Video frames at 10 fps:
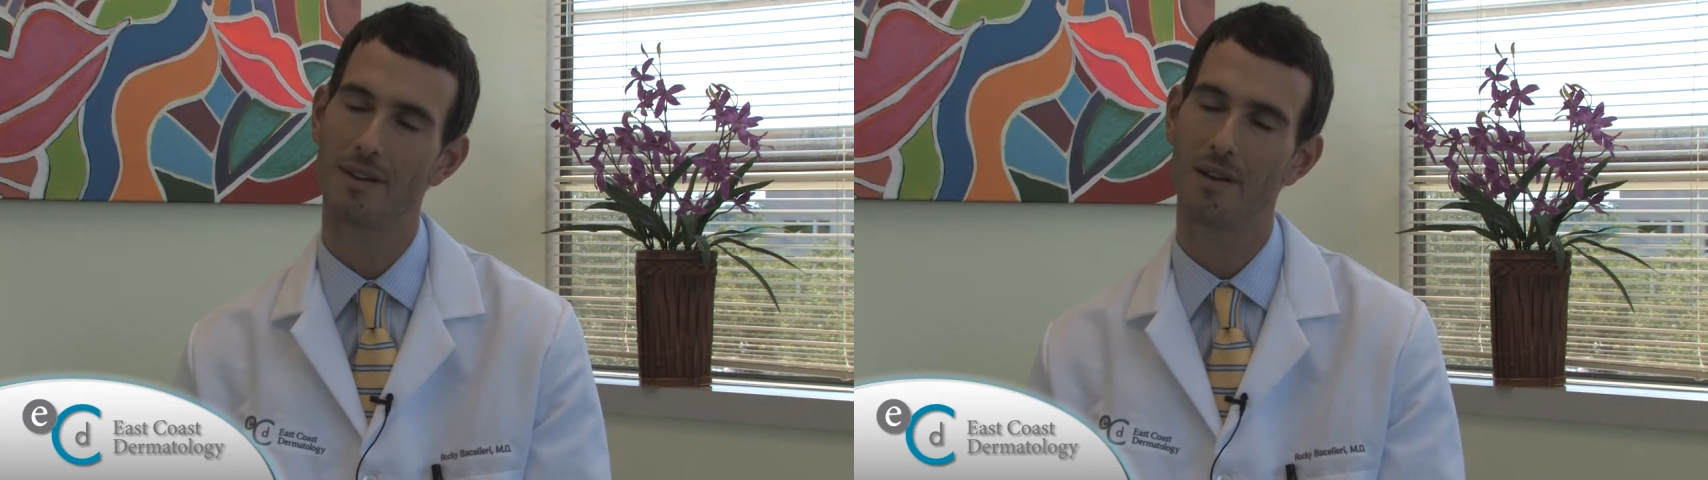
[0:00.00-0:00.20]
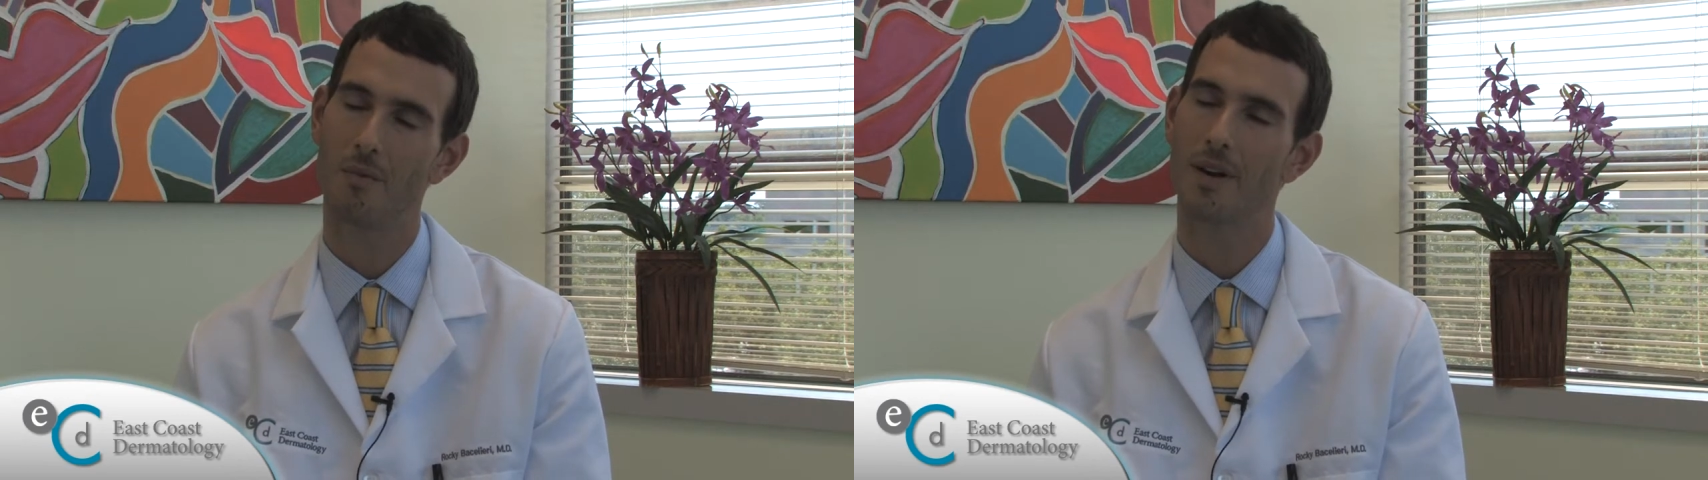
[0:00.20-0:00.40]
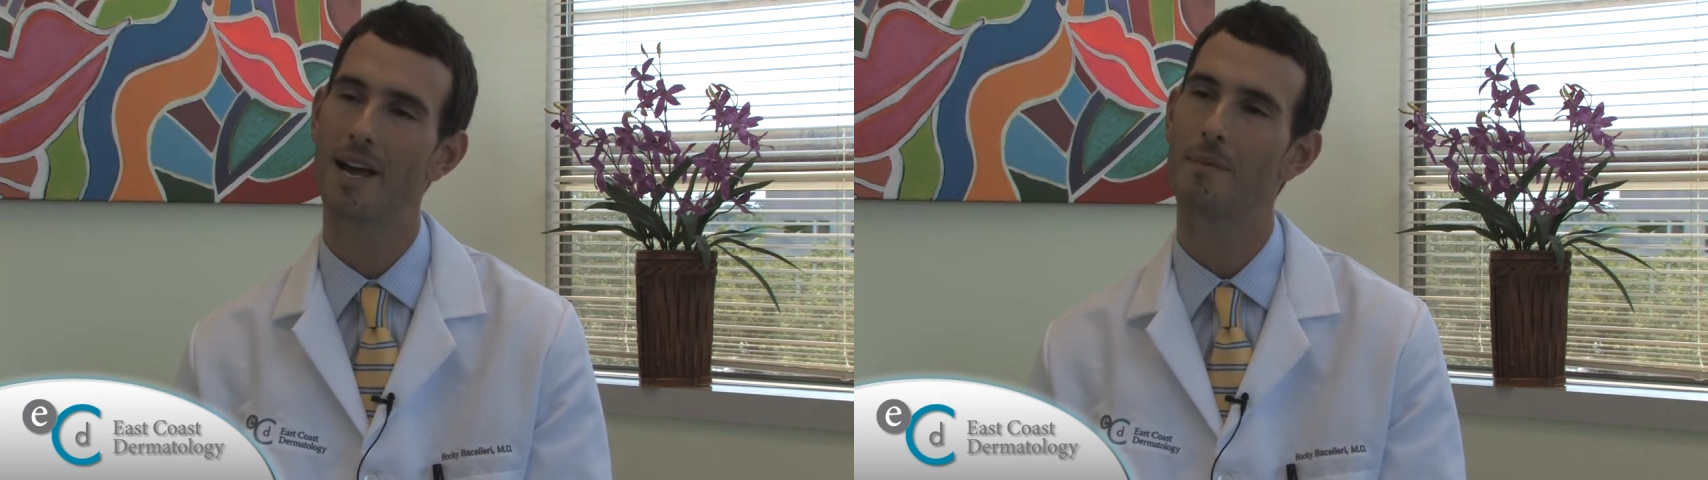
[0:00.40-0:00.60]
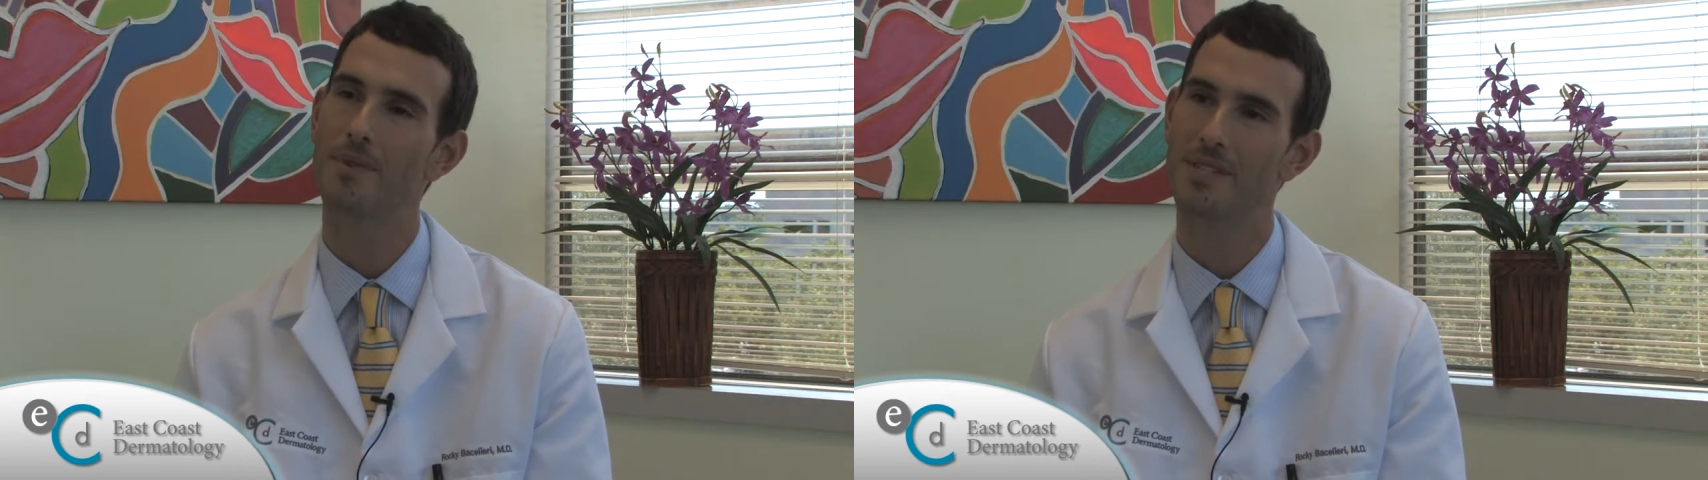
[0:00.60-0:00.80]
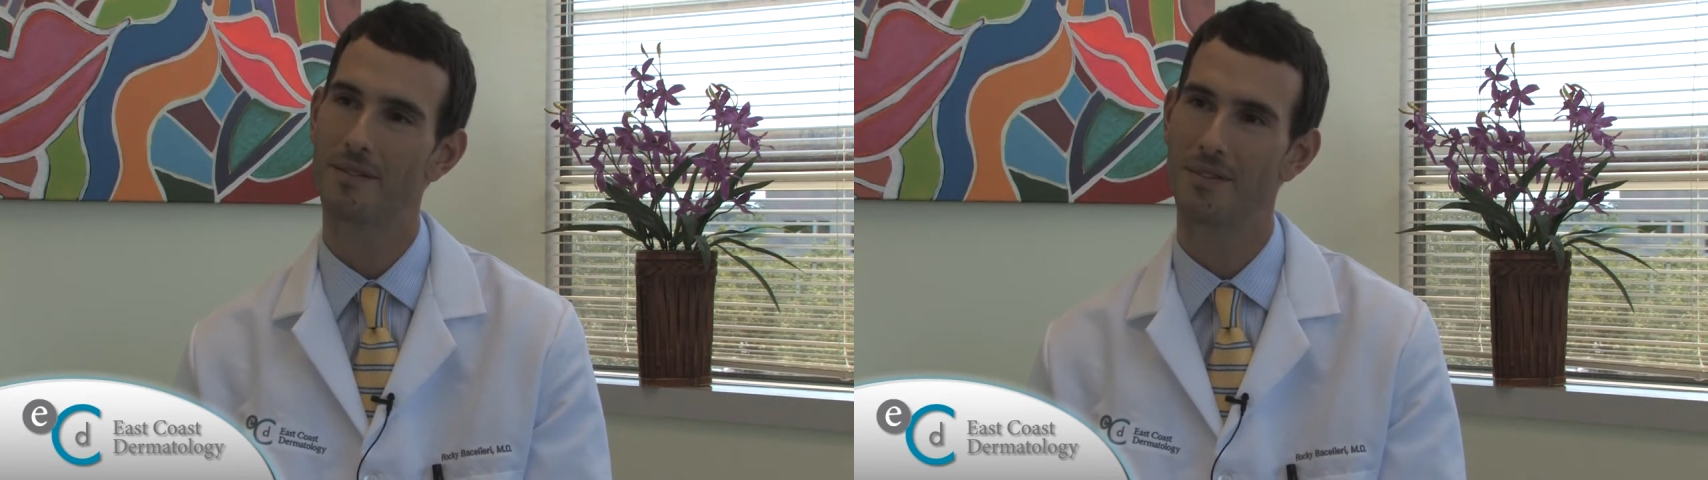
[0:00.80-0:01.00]
And what
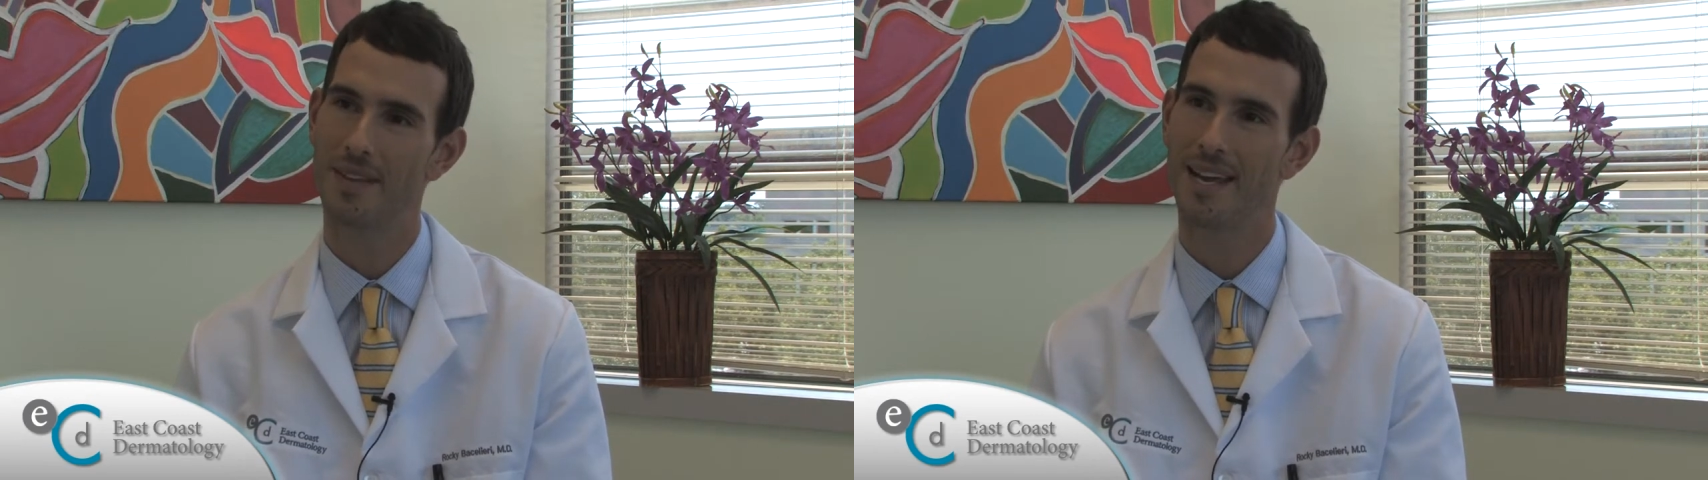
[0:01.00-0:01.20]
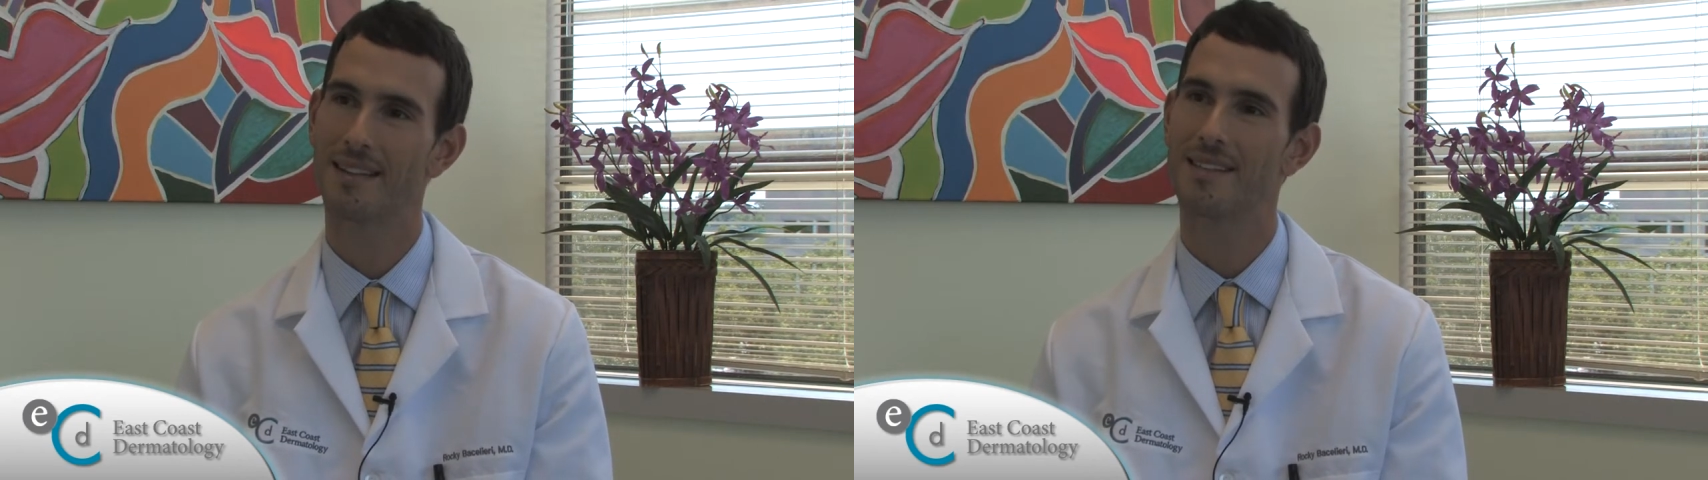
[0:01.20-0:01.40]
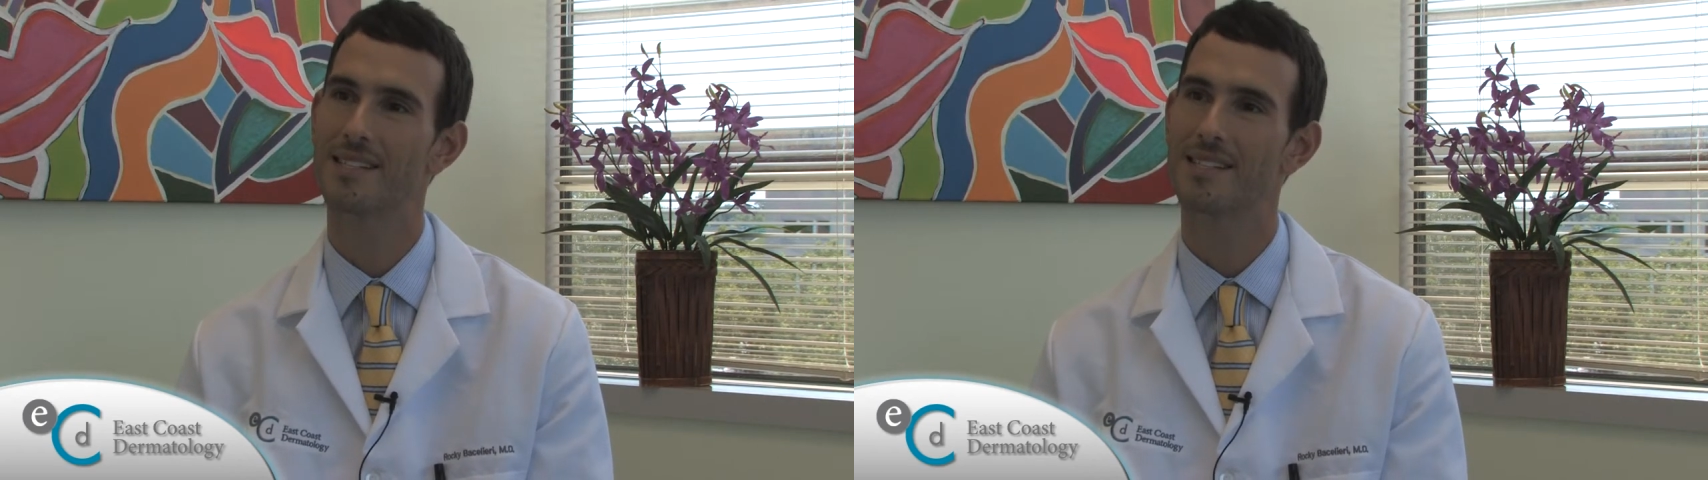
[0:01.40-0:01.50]
happens after that,